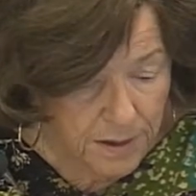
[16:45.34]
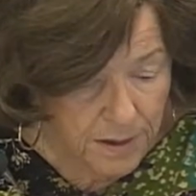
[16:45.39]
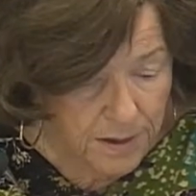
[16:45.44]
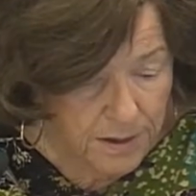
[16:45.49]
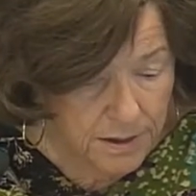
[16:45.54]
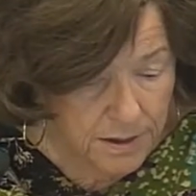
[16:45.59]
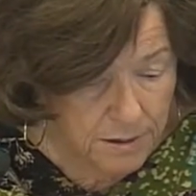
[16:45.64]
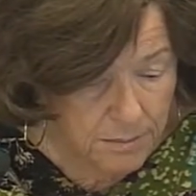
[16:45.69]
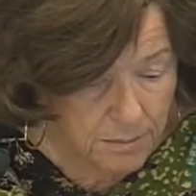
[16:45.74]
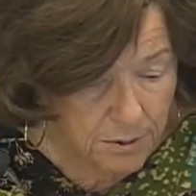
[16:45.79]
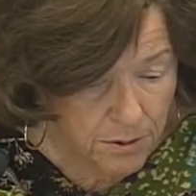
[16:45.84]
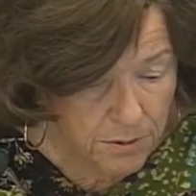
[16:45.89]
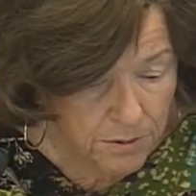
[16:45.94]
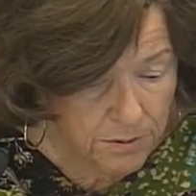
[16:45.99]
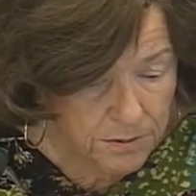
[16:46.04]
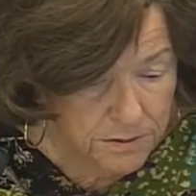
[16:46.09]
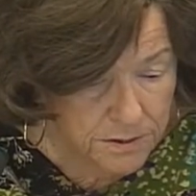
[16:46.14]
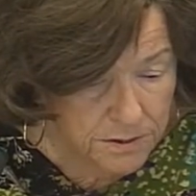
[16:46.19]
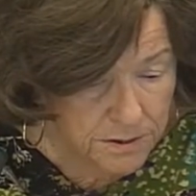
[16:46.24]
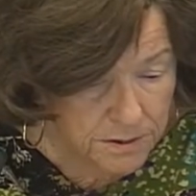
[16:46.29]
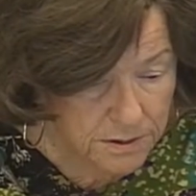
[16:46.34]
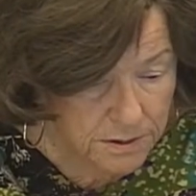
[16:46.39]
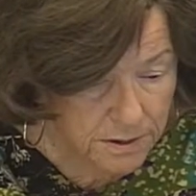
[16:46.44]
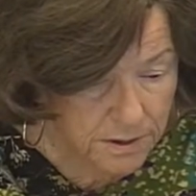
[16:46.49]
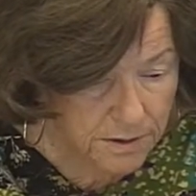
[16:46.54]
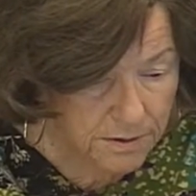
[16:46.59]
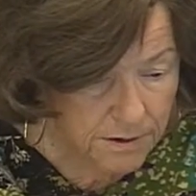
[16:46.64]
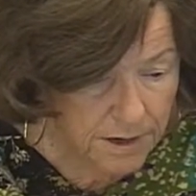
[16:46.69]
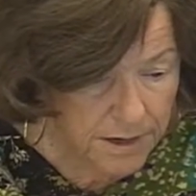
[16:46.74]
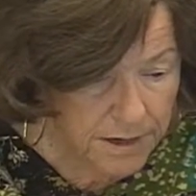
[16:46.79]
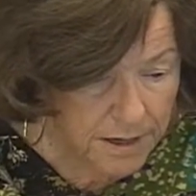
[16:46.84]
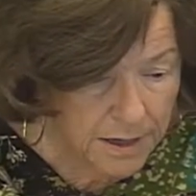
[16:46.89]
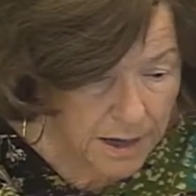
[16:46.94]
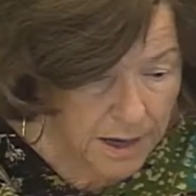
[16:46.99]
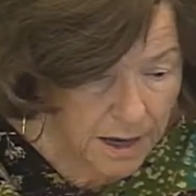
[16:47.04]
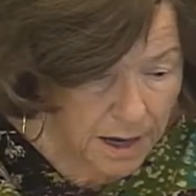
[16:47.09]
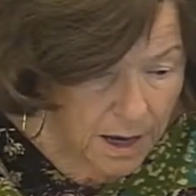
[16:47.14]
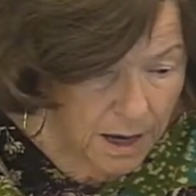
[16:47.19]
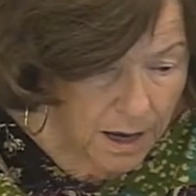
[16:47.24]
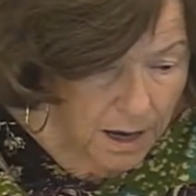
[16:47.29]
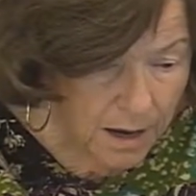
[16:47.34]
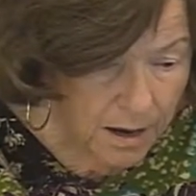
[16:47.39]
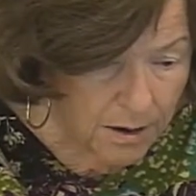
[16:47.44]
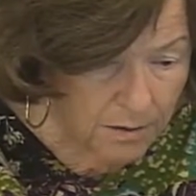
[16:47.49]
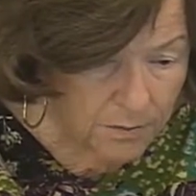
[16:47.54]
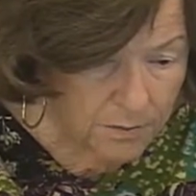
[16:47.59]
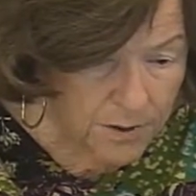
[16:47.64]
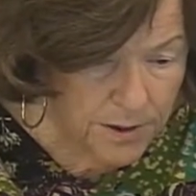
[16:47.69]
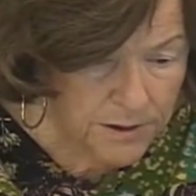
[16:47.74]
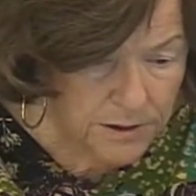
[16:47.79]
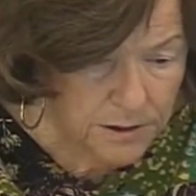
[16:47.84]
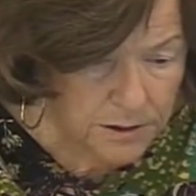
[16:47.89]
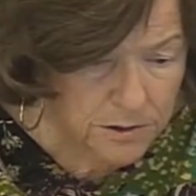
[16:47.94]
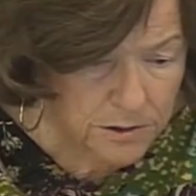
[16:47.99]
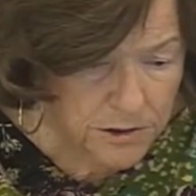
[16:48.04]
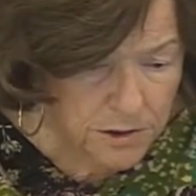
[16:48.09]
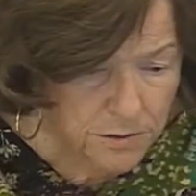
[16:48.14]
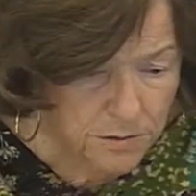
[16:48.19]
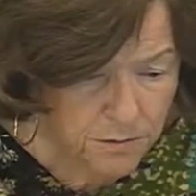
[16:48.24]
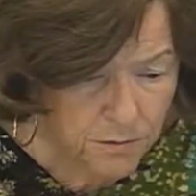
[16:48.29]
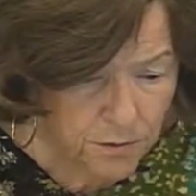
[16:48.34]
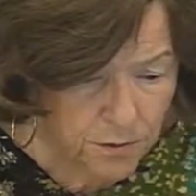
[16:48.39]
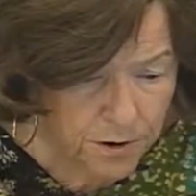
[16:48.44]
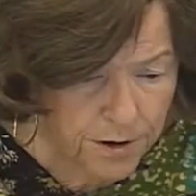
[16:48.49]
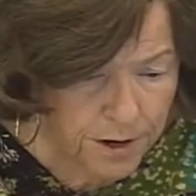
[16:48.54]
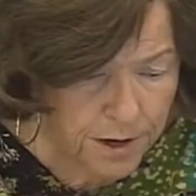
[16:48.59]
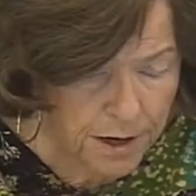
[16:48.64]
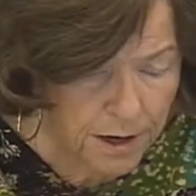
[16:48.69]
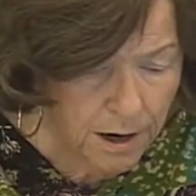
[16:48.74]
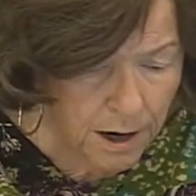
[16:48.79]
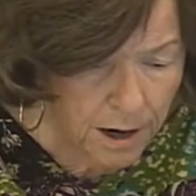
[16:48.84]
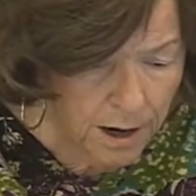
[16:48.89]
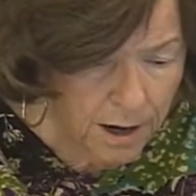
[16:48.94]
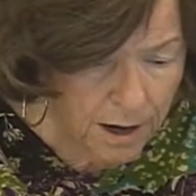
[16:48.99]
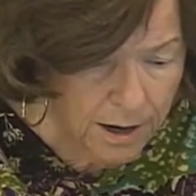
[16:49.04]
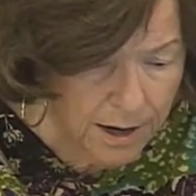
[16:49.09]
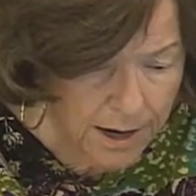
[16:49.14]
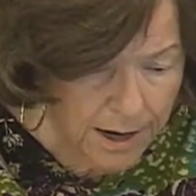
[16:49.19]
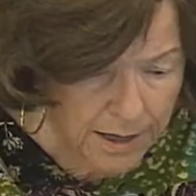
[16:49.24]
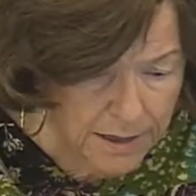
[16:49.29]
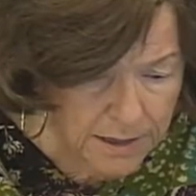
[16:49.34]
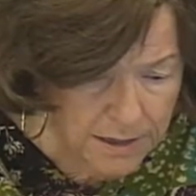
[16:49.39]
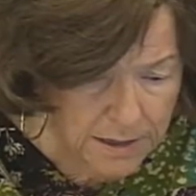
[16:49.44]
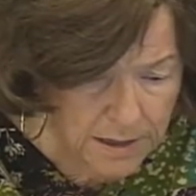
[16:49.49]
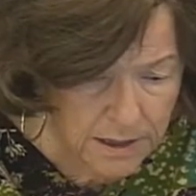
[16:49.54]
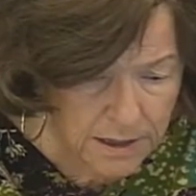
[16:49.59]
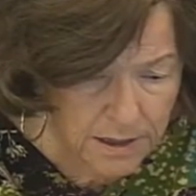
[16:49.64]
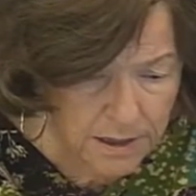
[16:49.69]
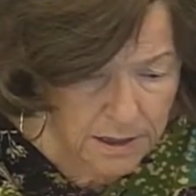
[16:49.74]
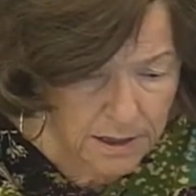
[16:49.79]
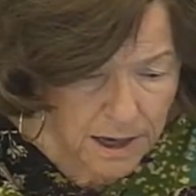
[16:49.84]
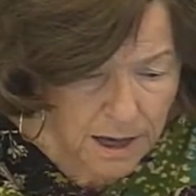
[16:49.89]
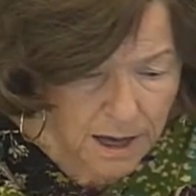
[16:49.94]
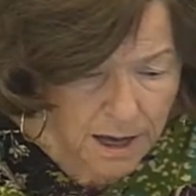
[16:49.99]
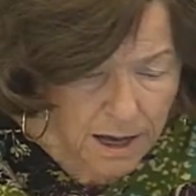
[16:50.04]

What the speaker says: Any opposed? All right. Resolution 40R18.